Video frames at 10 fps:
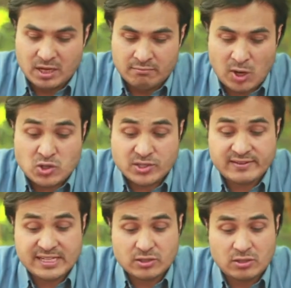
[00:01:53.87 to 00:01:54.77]
Most of
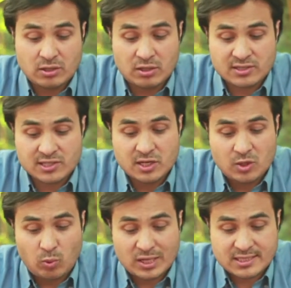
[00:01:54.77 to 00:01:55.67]
these oolongs,
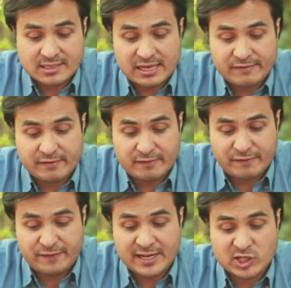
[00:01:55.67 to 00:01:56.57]
once they've
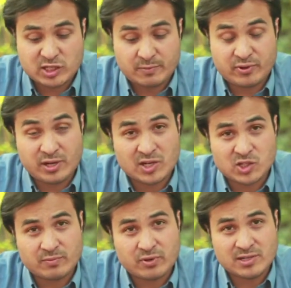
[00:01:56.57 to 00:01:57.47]
finished the
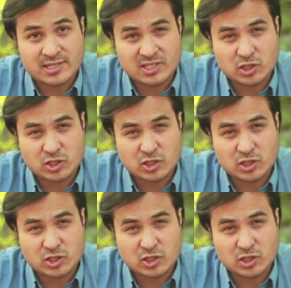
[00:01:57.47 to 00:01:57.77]
production process,